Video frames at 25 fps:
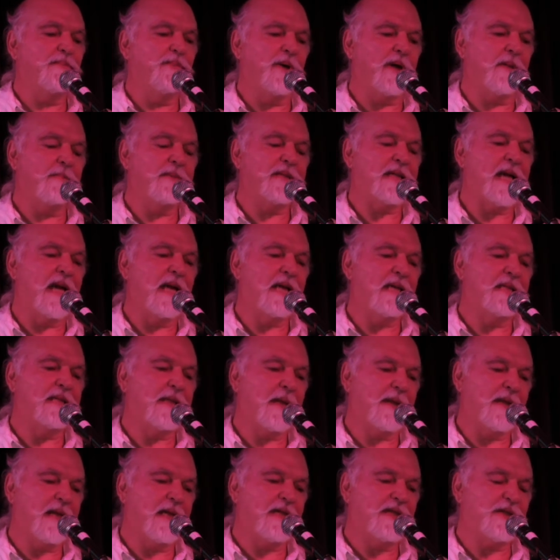what I'm saying is
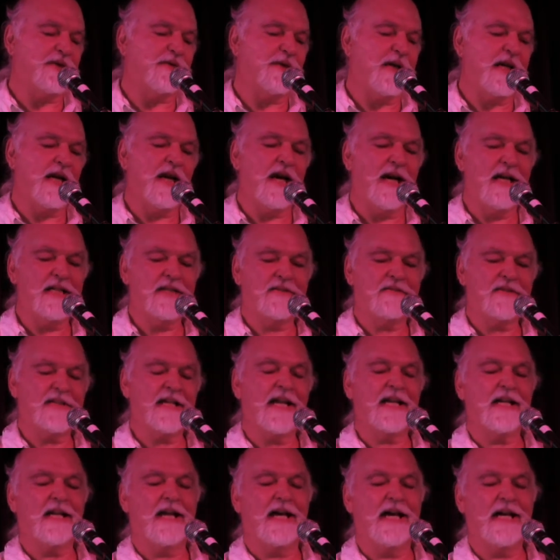that these three kinds of
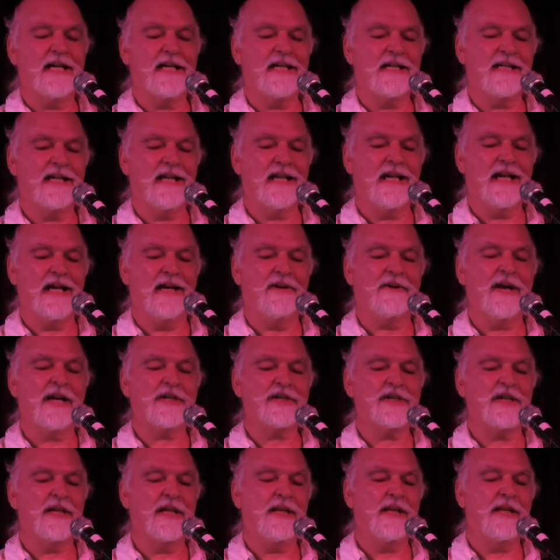sunlight are
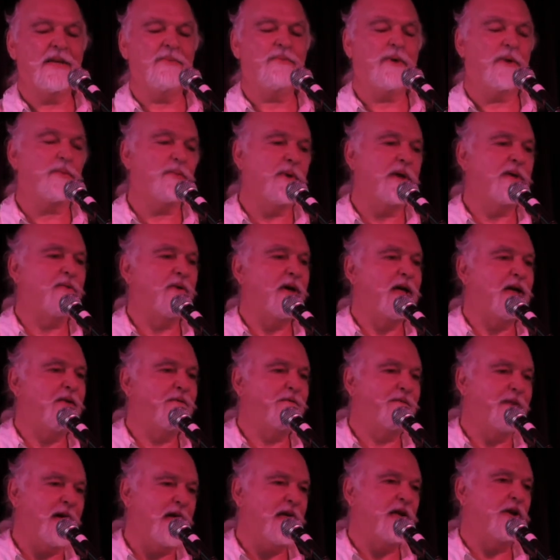actually what we're really
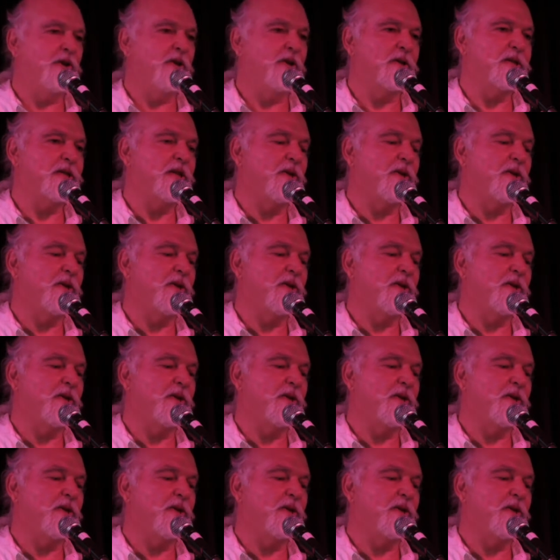feeding on.